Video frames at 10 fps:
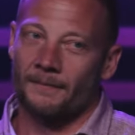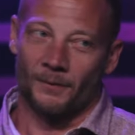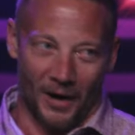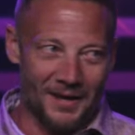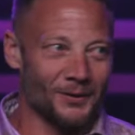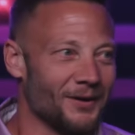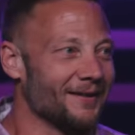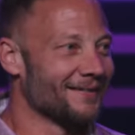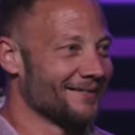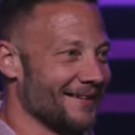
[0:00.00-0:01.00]
Right, Lord?
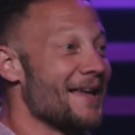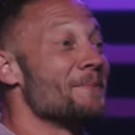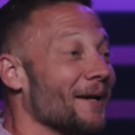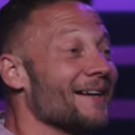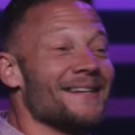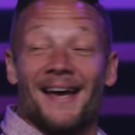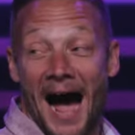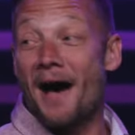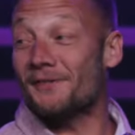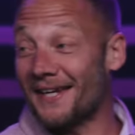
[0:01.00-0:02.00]
Anybody else?
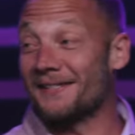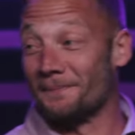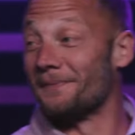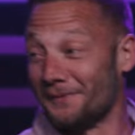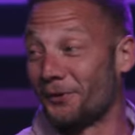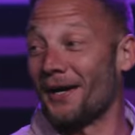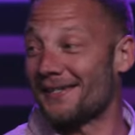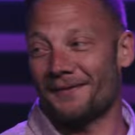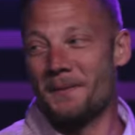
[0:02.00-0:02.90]
I've said some crazy,